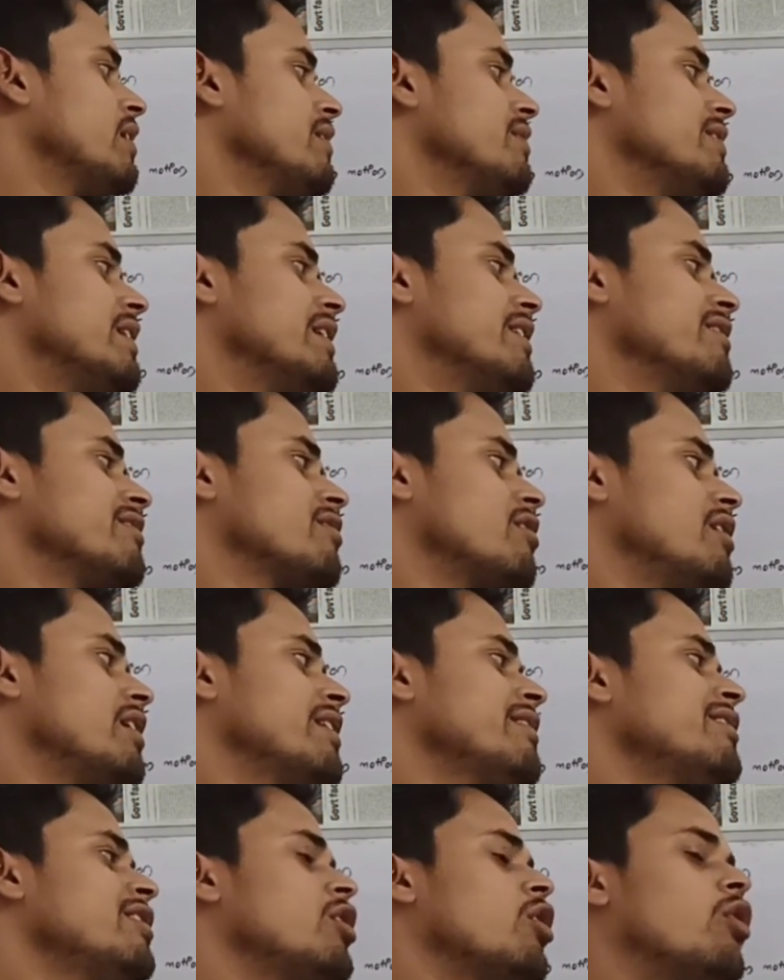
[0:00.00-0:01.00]
that is called
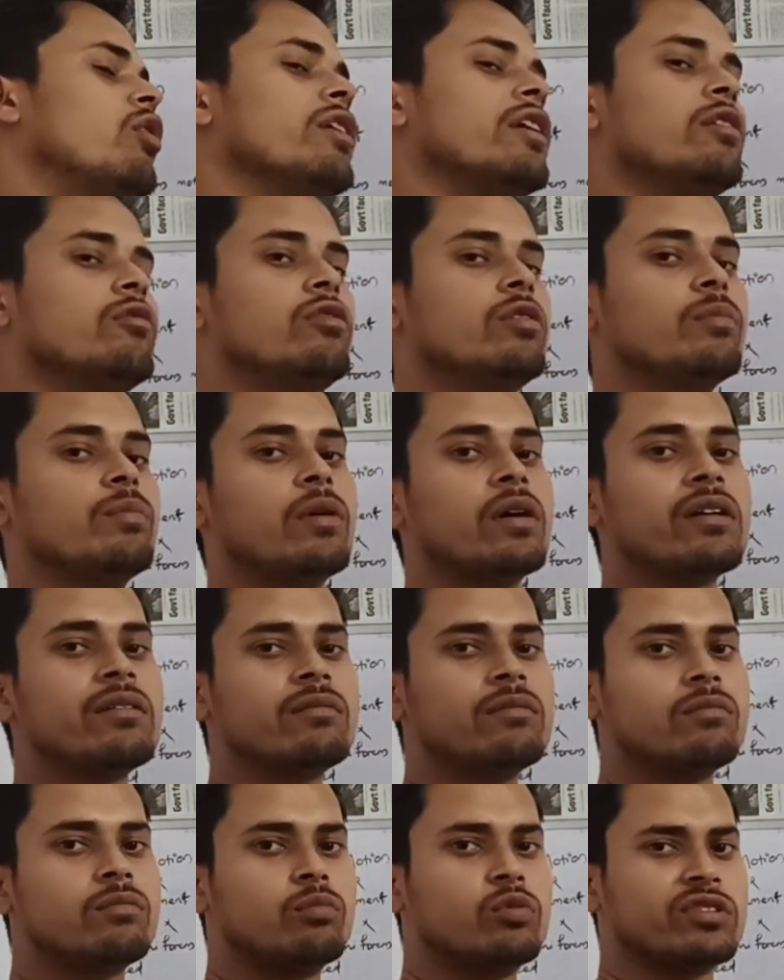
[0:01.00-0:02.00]
as
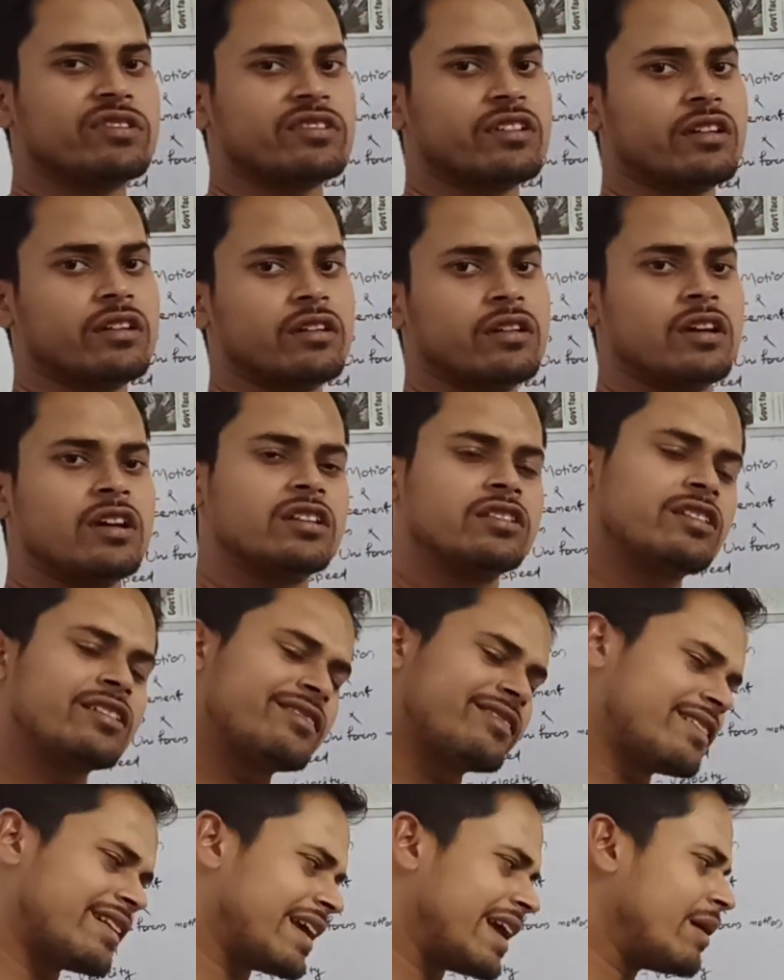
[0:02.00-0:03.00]
non-uniform motion. The
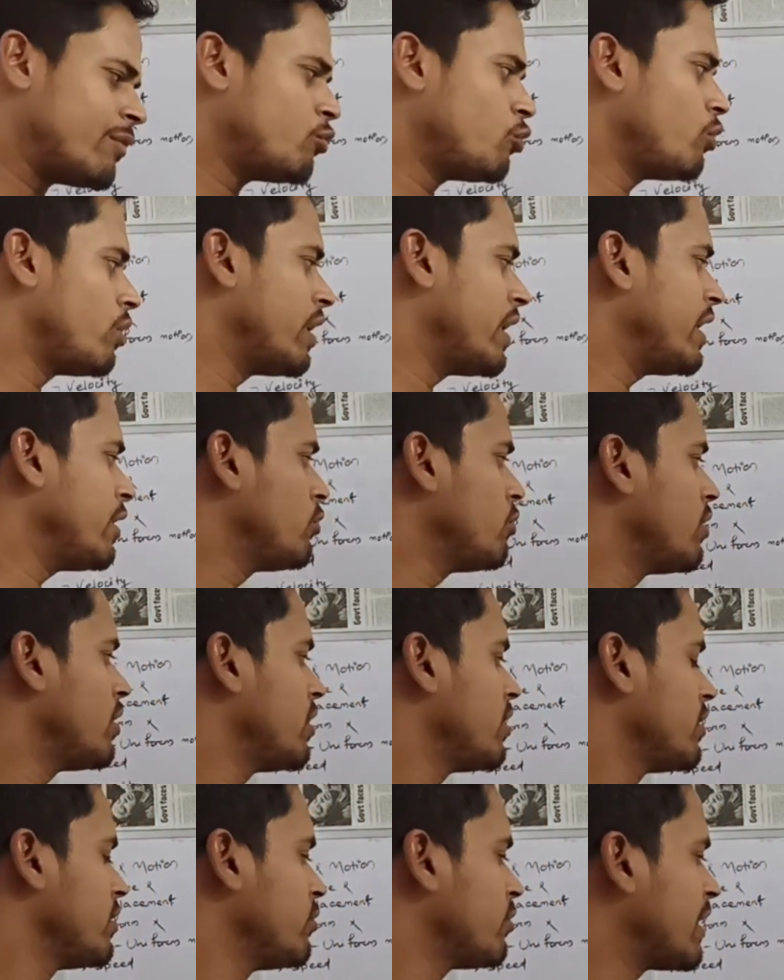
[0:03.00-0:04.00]
same way
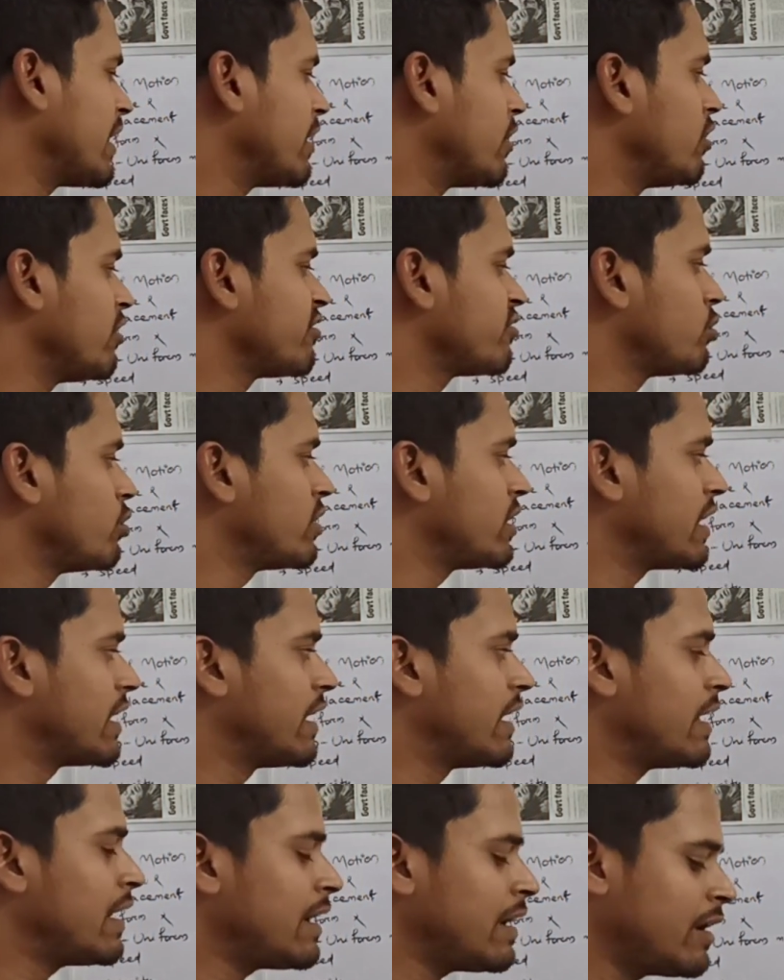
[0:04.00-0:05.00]
you can also
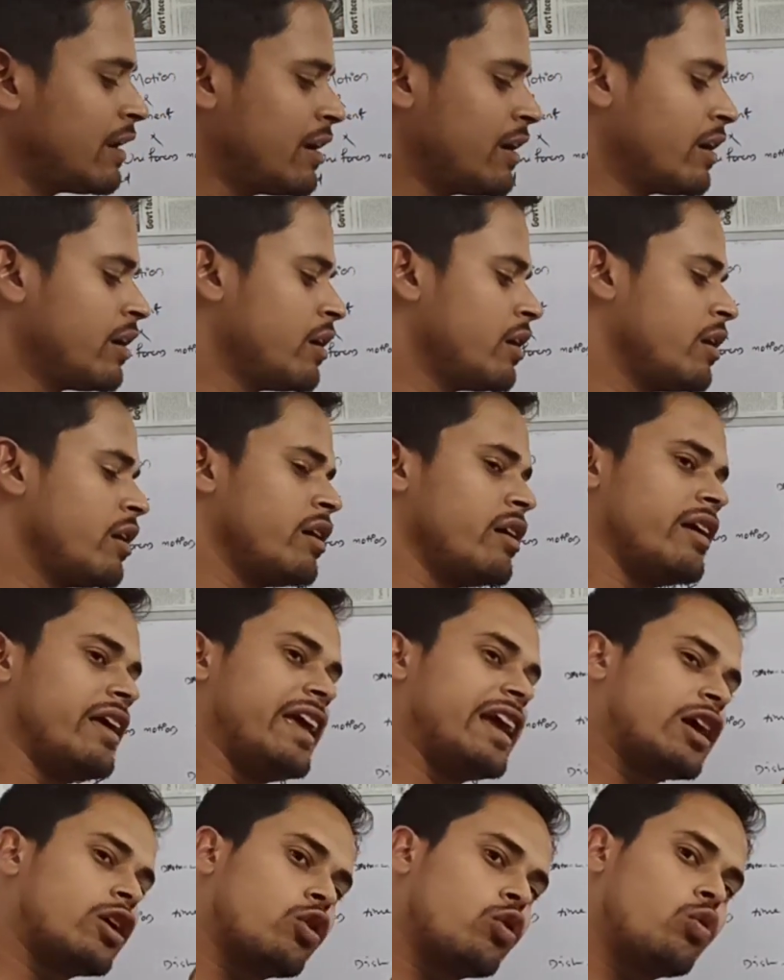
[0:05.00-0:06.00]
tell
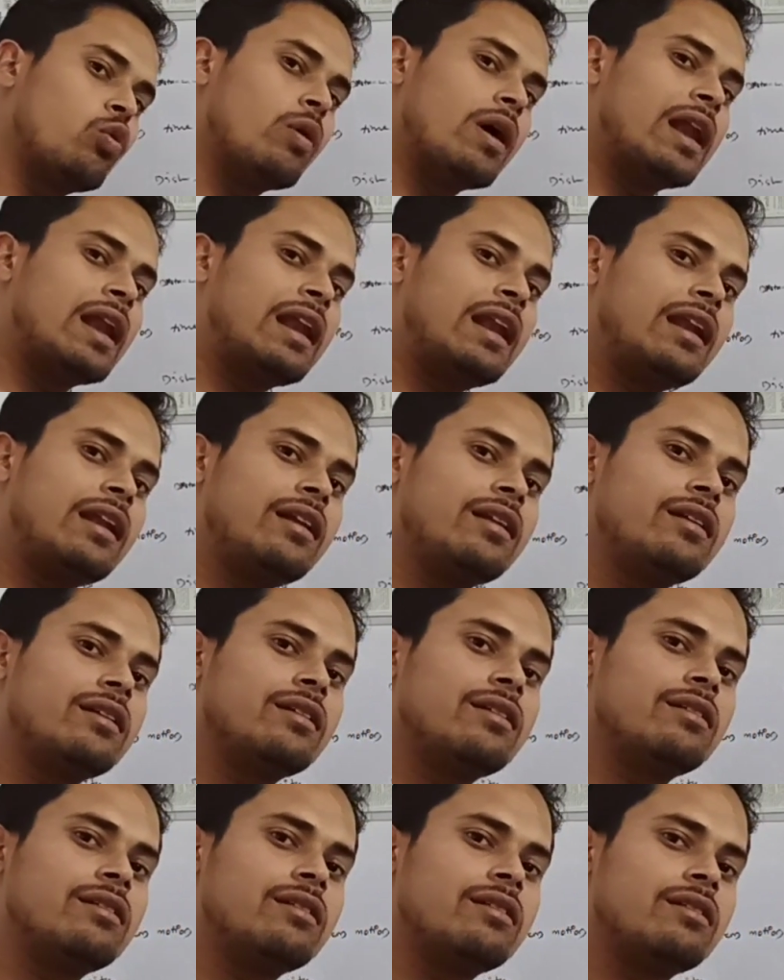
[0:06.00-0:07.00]
equal